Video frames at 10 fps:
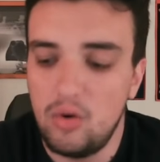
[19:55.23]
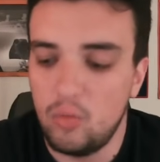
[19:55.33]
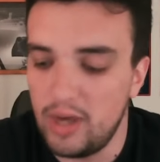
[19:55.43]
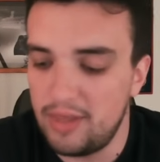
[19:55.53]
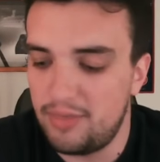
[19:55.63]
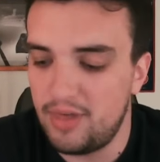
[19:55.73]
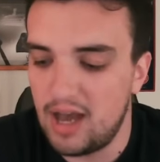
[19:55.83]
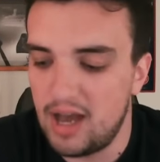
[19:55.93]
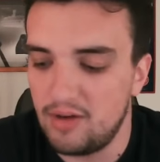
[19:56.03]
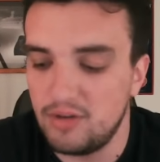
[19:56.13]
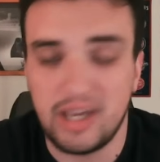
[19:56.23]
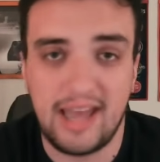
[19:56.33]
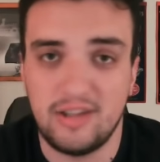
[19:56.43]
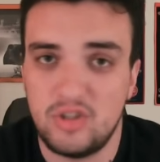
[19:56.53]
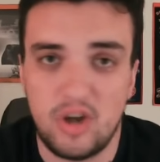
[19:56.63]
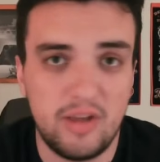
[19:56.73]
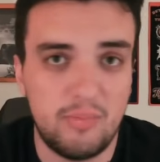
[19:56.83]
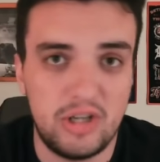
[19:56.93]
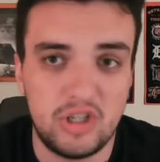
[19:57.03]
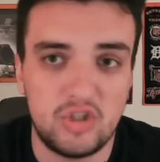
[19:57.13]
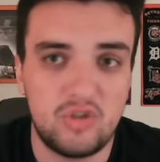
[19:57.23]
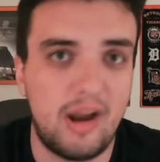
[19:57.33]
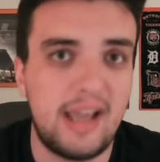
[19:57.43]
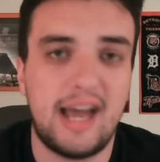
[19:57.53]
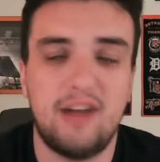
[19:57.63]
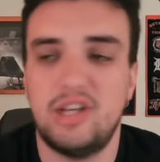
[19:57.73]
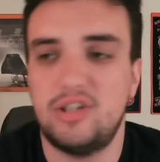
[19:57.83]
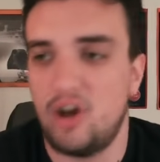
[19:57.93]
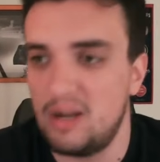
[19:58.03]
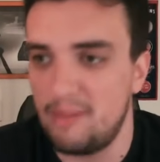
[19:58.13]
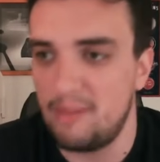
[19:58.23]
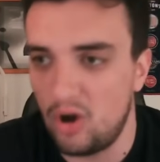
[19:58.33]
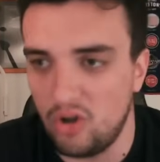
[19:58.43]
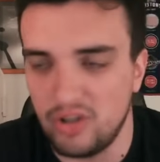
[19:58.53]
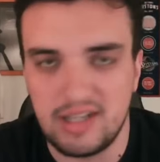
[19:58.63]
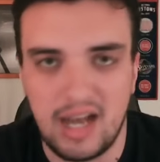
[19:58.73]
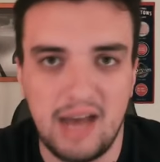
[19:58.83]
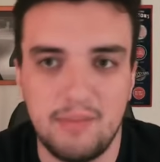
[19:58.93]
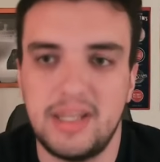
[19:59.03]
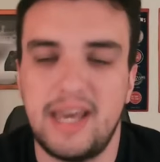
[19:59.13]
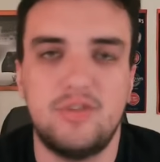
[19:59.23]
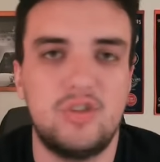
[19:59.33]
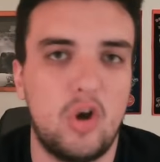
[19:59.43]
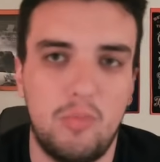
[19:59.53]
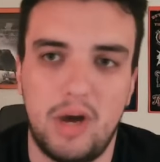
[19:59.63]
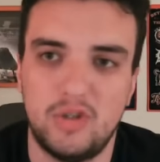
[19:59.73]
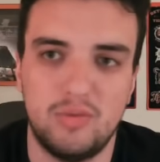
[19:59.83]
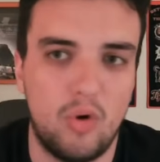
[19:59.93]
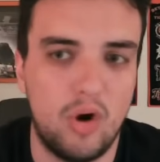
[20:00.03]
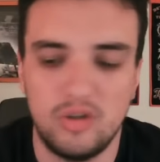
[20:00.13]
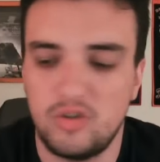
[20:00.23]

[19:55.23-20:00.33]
with, again, starting pitching strikeouts I talk about all the time, but they have so much more.